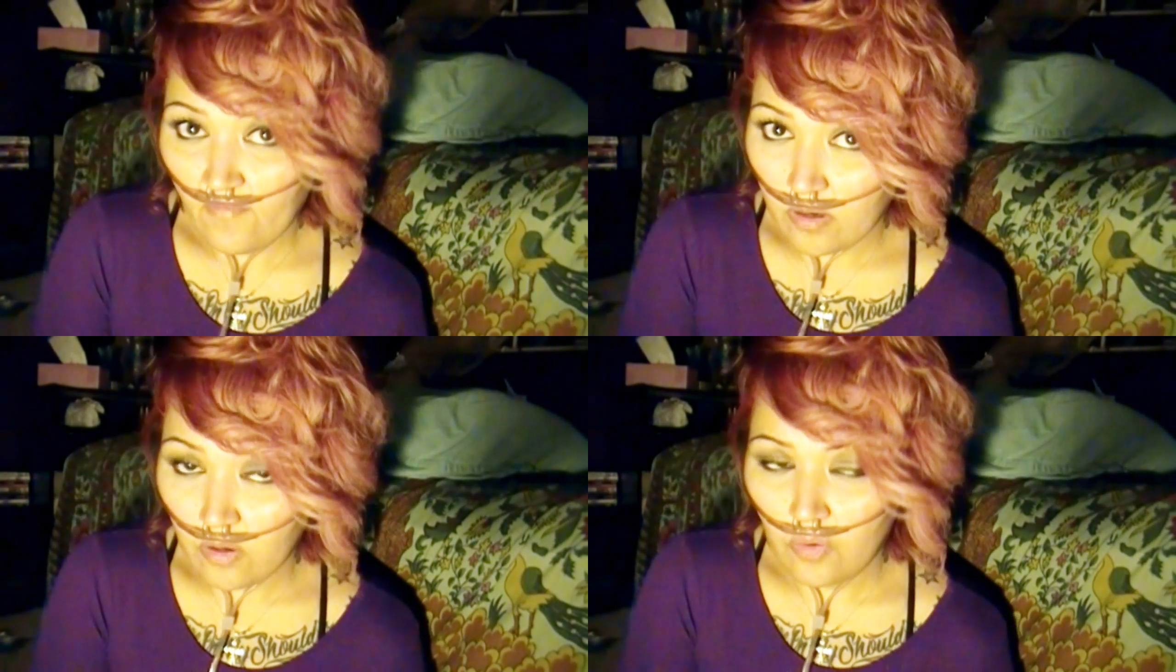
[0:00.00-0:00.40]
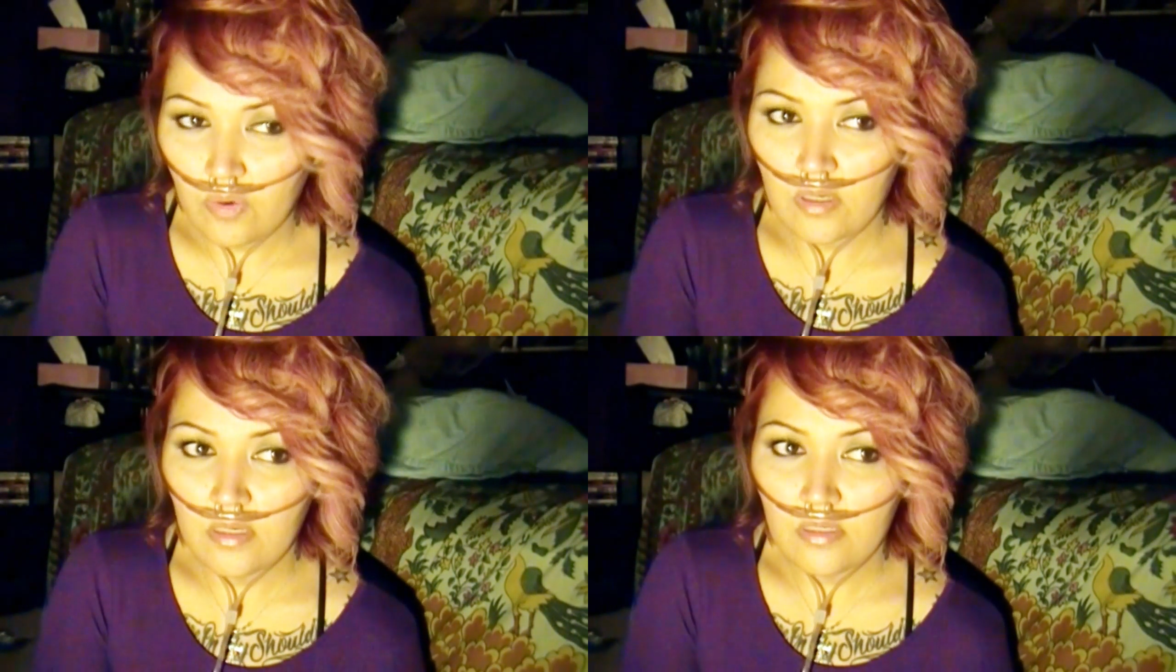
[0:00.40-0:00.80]
I know
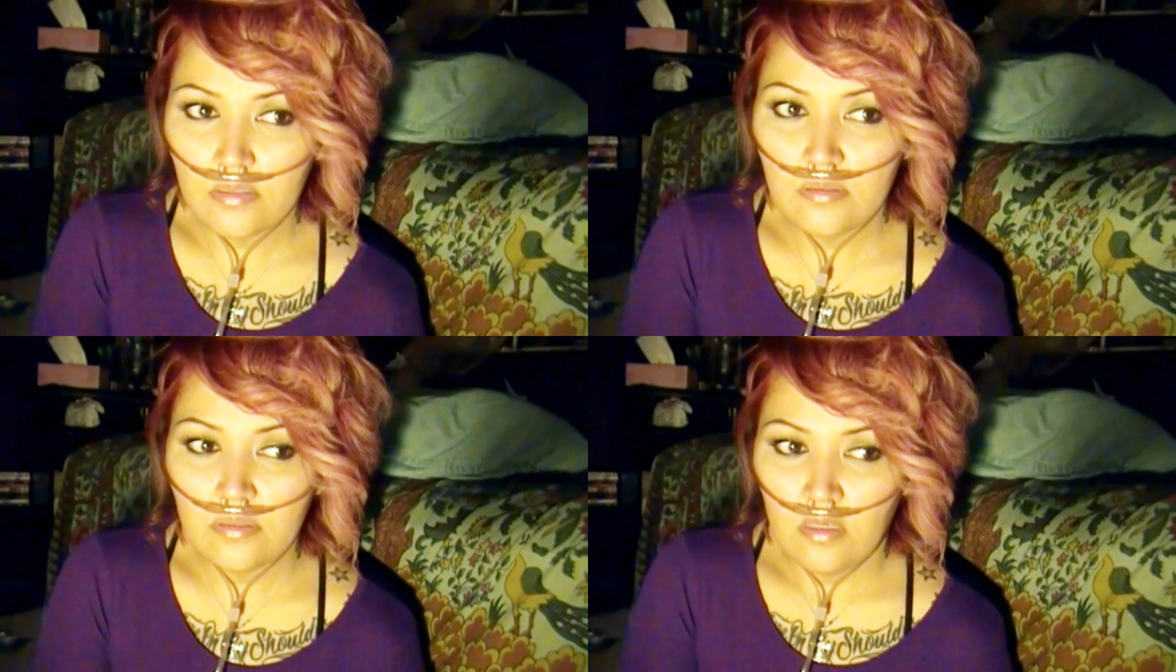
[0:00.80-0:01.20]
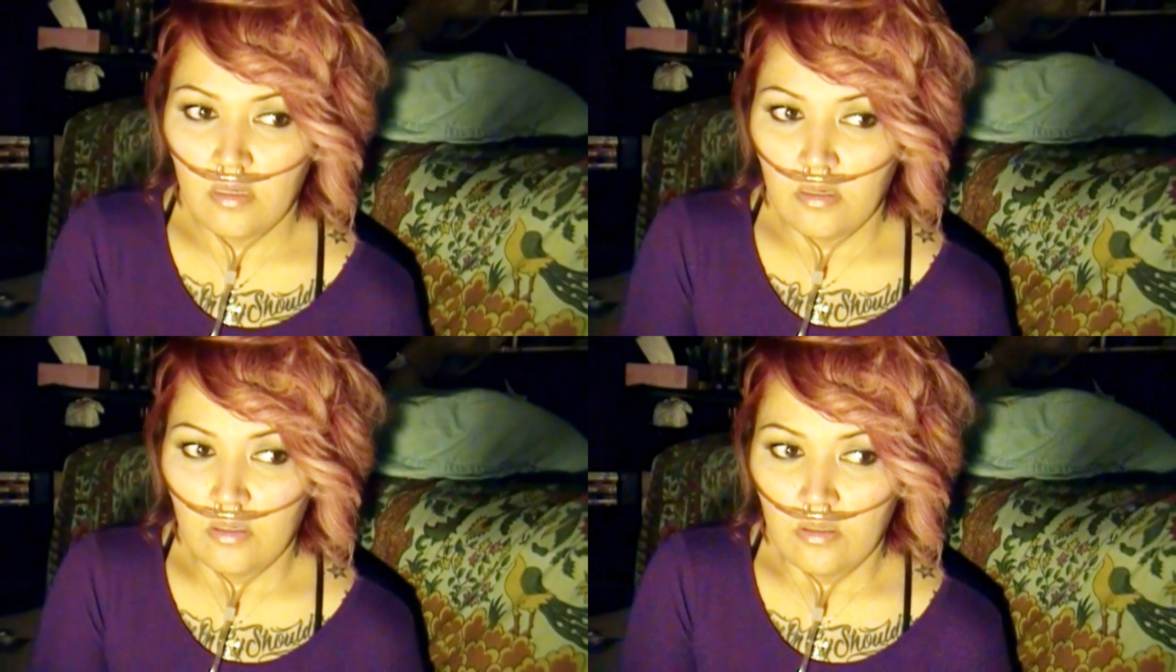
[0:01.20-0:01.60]
what it is
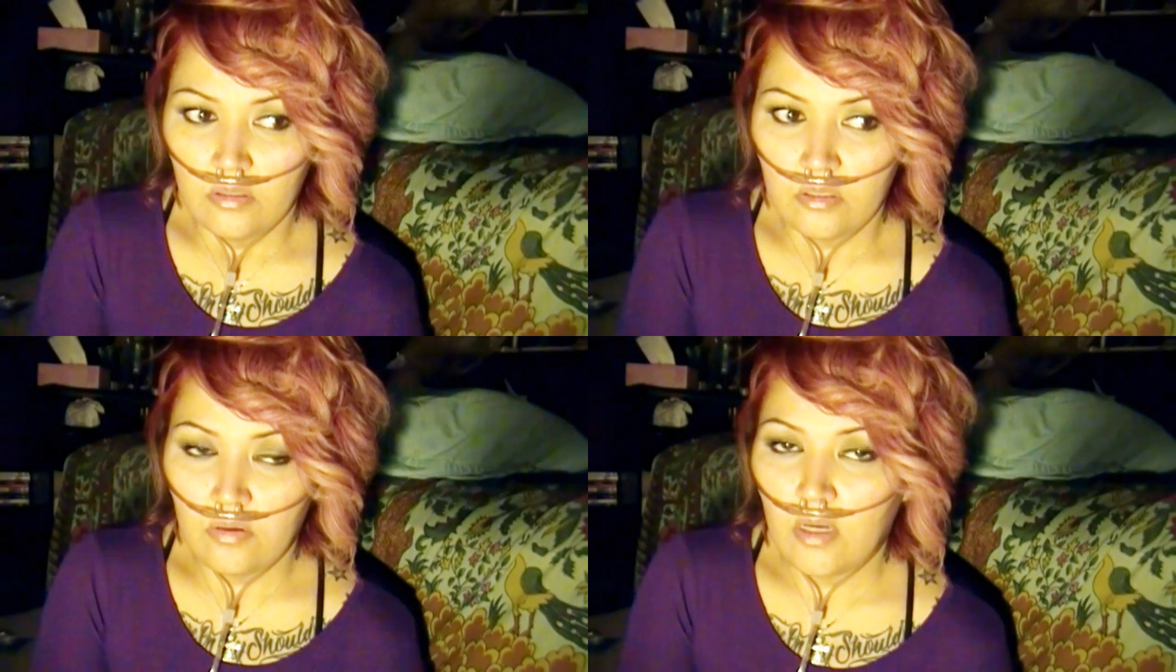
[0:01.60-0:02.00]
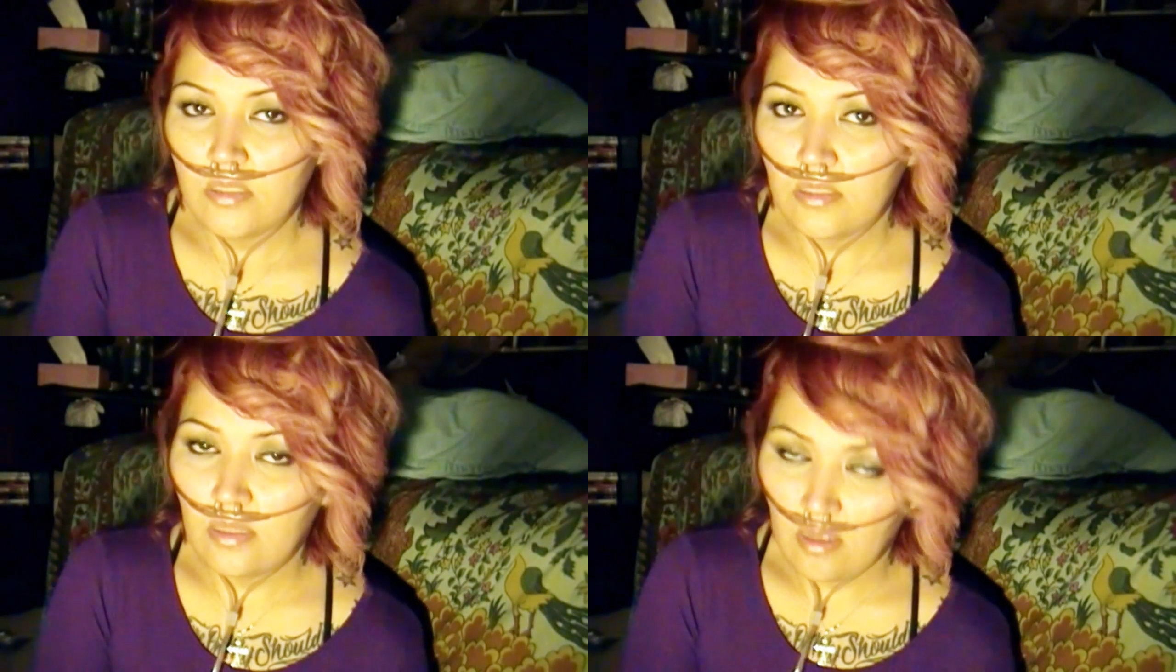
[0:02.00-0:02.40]
to
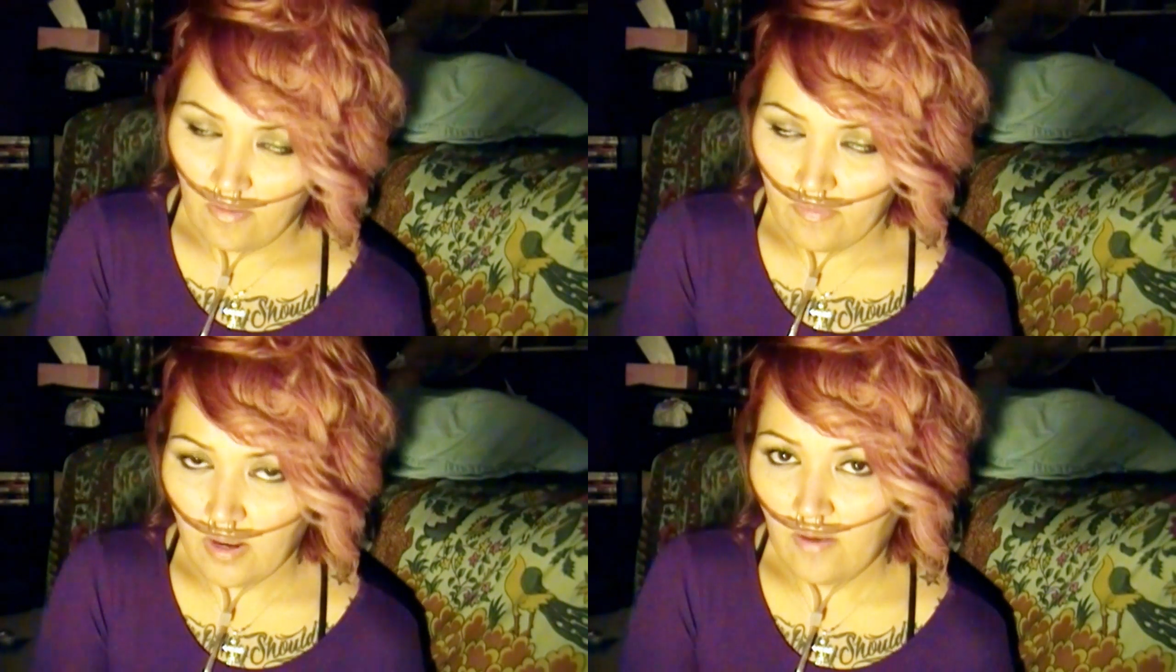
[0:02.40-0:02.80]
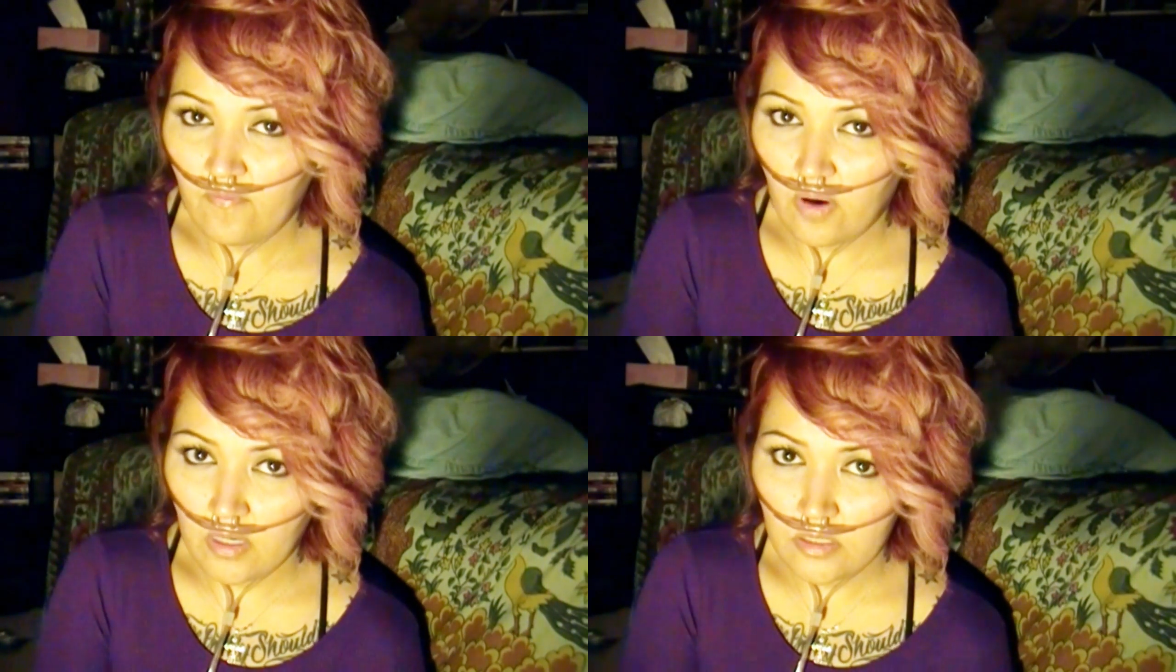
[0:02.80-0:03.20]
actually love and have
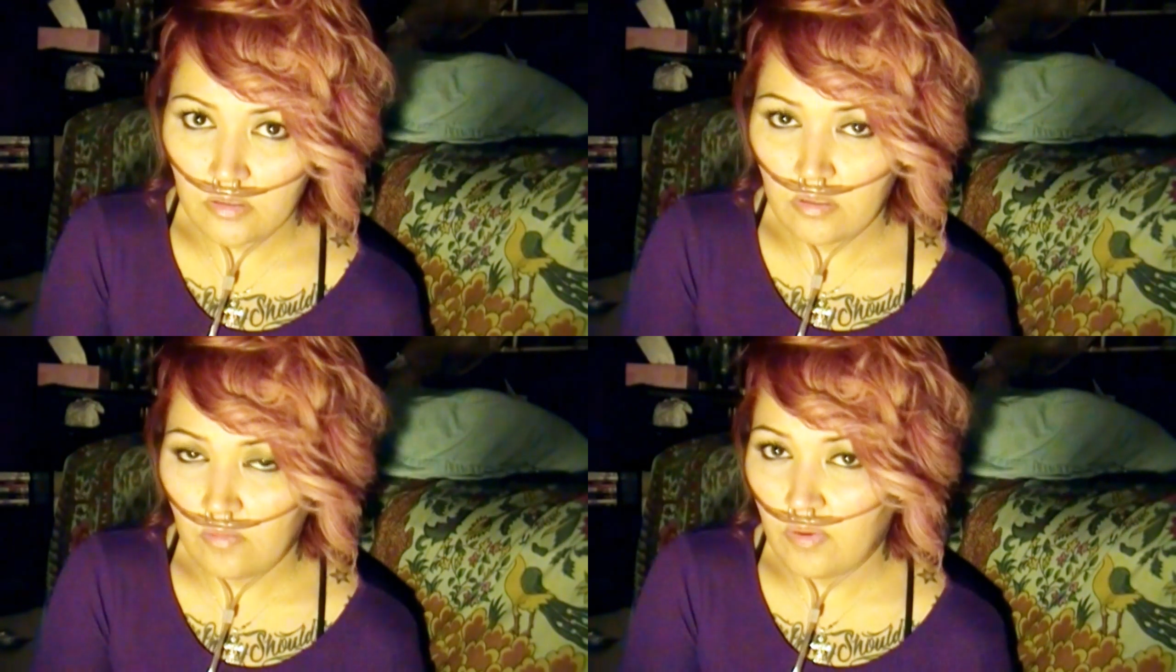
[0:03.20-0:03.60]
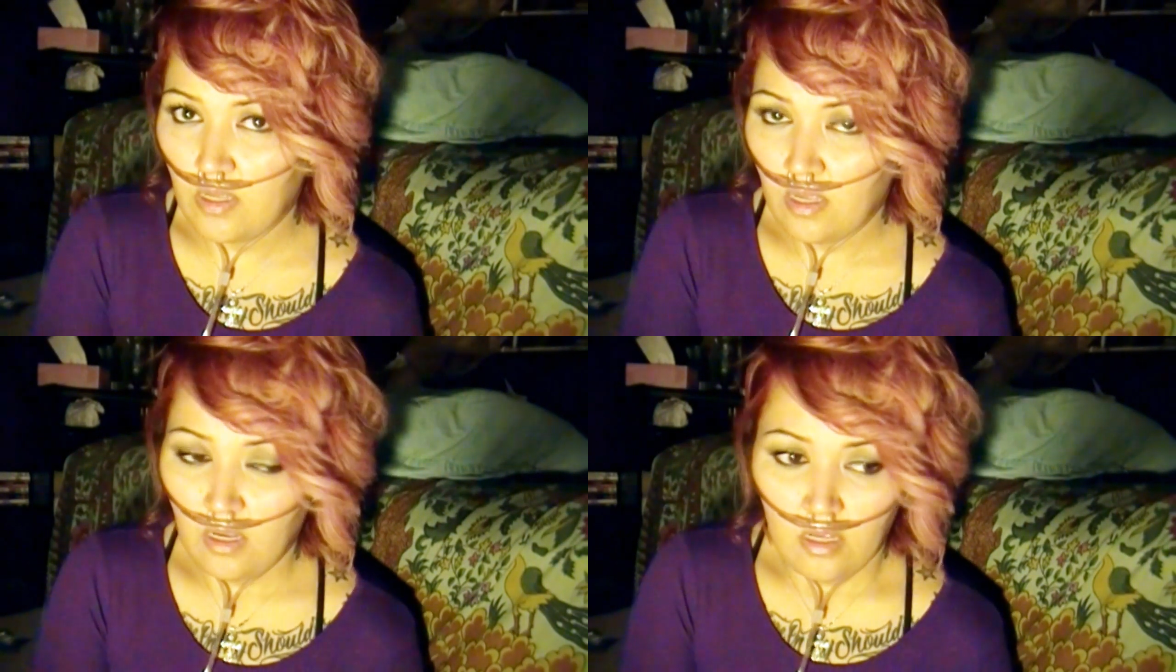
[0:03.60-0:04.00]
gratitude and be